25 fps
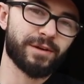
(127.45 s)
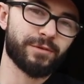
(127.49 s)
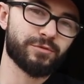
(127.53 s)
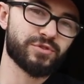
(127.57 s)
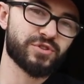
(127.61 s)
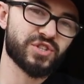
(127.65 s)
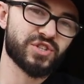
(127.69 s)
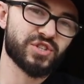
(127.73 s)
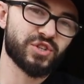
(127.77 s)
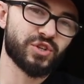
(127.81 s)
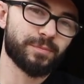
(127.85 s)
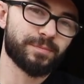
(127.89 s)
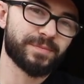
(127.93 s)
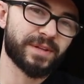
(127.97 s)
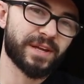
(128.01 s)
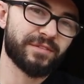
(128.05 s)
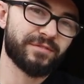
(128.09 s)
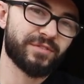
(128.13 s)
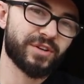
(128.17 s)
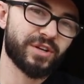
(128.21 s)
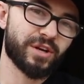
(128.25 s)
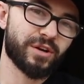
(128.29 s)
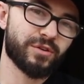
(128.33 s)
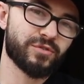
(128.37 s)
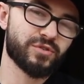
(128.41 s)
It was just an update
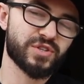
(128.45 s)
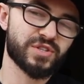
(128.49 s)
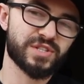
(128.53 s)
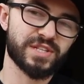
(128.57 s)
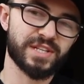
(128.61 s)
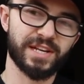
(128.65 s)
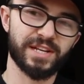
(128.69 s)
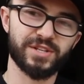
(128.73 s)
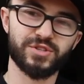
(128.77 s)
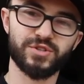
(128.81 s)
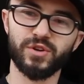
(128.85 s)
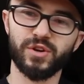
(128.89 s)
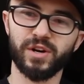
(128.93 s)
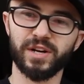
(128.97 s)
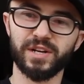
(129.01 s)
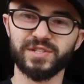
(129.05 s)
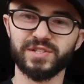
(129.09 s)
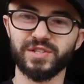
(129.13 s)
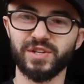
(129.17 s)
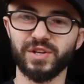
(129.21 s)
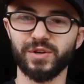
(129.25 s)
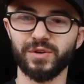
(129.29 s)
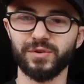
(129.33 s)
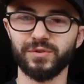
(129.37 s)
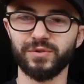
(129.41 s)
video just to let you guys
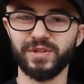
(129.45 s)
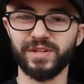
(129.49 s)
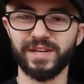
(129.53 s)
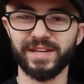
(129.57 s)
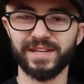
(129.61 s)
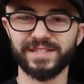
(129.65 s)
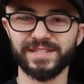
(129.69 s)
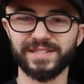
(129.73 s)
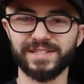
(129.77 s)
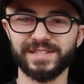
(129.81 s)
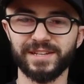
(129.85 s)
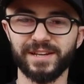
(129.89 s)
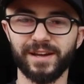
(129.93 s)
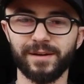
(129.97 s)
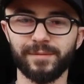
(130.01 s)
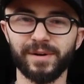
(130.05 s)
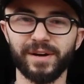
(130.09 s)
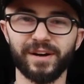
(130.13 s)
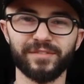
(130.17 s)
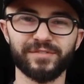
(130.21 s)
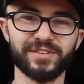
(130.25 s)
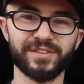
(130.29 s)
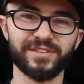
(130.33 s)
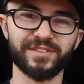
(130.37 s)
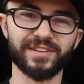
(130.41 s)
know that I'm
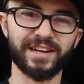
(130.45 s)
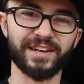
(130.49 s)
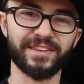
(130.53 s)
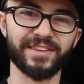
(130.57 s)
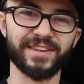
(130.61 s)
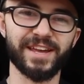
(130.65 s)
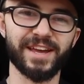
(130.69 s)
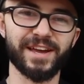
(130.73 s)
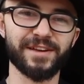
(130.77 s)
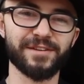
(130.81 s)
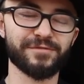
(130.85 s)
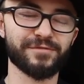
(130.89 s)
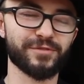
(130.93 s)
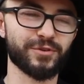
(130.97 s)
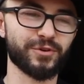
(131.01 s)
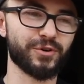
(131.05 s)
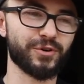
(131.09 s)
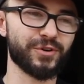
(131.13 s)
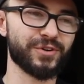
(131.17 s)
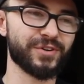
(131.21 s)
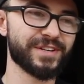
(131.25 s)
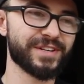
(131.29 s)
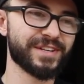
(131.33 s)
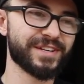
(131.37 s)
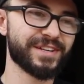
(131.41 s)
after selling the
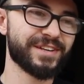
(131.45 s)
A4.